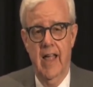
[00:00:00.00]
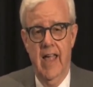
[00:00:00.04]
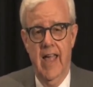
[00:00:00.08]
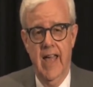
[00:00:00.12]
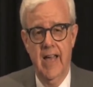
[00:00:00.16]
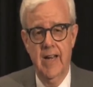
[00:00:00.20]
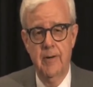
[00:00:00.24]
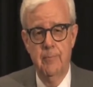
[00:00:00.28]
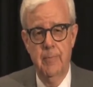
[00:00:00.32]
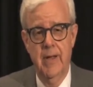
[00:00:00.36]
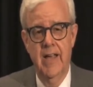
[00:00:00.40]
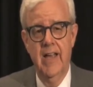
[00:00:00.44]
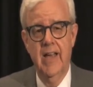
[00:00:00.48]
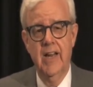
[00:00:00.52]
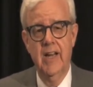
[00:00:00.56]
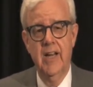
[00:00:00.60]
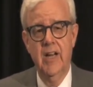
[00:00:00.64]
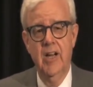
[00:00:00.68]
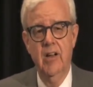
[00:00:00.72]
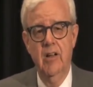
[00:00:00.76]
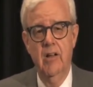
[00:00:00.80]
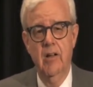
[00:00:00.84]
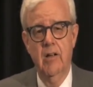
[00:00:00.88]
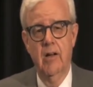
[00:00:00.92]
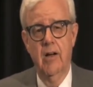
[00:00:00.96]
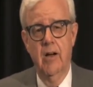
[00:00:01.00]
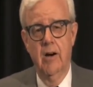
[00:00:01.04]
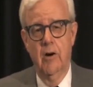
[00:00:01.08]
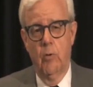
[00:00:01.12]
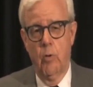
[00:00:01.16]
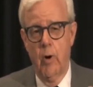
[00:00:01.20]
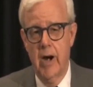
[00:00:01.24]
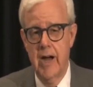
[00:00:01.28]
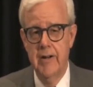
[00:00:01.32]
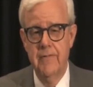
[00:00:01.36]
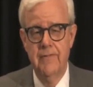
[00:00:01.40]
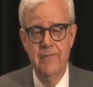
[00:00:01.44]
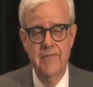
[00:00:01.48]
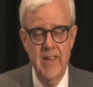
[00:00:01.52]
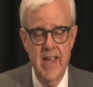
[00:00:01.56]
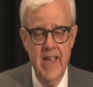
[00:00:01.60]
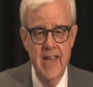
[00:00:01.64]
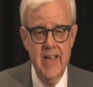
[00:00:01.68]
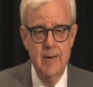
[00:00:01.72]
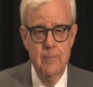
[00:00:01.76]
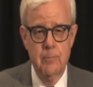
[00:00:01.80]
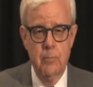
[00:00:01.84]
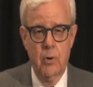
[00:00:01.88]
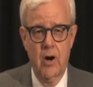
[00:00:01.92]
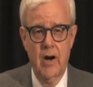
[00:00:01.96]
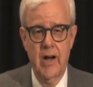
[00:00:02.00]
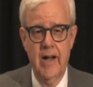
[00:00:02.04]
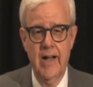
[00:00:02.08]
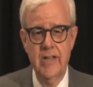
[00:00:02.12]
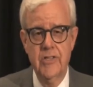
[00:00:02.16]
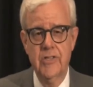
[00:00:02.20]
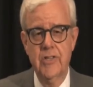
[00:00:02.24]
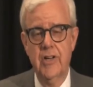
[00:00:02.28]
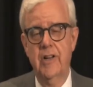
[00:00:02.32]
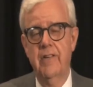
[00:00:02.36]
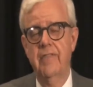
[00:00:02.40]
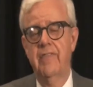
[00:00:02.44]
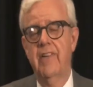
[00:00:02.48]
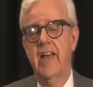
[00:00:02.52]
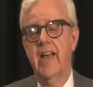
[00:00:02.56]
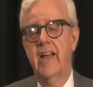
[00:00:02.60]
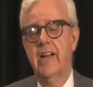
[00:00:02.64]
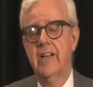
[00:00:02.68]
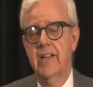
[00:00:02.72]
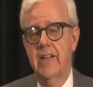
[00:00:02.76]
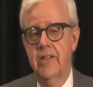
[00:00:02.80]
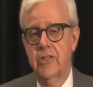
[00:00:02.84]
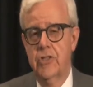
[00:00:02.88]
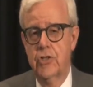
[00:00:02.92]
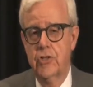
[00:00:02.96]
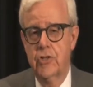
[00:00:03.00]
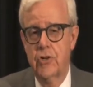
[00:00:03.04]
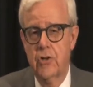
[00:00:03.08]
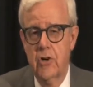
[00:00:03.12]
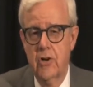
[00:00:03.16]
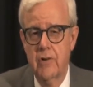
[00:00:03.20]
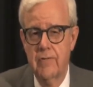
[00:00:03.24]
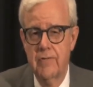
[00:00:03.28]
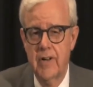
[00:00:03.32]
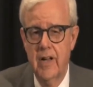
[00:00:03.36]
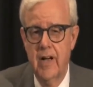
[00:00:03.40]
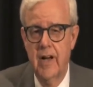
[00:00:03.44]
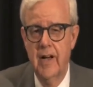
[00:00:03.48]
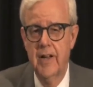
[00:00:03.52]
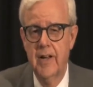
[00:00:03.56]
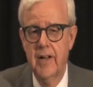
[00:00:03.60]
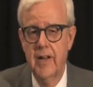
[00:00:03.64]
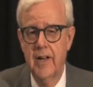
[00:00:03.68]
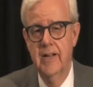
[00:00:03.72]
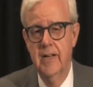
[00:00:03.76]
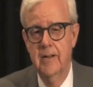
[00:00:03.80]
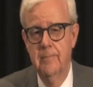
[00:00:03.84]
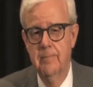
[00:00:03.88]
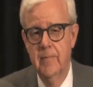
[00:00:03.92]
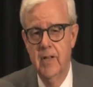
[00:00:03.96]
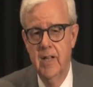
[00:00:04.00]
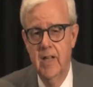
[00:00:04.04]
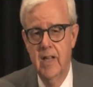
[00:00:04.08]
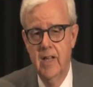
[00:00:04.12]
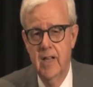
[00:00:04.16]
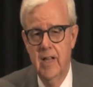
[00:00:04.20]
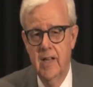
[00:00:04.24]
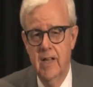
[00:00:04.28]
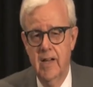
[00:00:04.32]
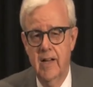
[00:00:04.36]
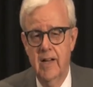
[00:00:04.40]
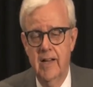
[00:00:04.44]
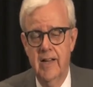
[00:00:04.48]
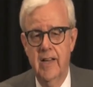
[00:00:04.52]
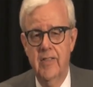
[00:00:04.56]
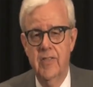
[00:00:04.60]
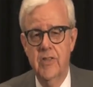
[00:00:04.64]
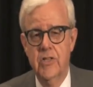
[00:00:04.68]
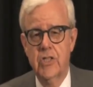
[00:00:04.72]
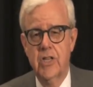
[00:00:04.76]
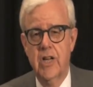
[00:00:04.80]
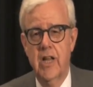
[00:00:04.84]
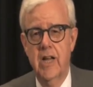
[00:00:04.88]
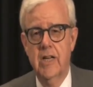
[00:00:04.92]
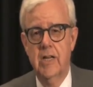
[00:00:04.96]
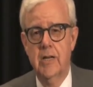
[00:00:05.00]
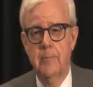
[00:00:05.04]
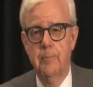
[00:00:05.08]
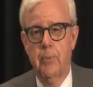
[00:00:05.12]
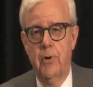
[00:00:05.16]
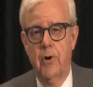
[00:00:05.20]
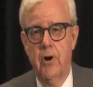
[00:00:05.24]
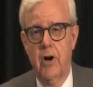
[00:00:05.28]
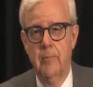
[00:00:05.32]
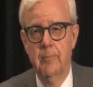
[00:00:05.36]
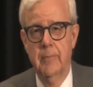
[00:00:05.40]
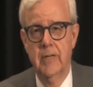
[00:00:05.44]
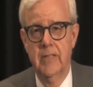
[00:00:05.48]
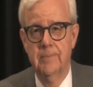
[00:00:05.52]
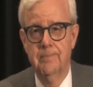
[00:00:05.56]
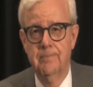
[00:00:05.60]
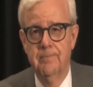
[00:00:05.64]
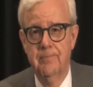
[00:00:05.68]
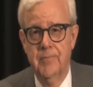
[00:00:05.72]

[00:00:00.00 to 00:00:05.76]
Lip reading: had been a great fan of Bryan's and in fact had served under him in the State Department.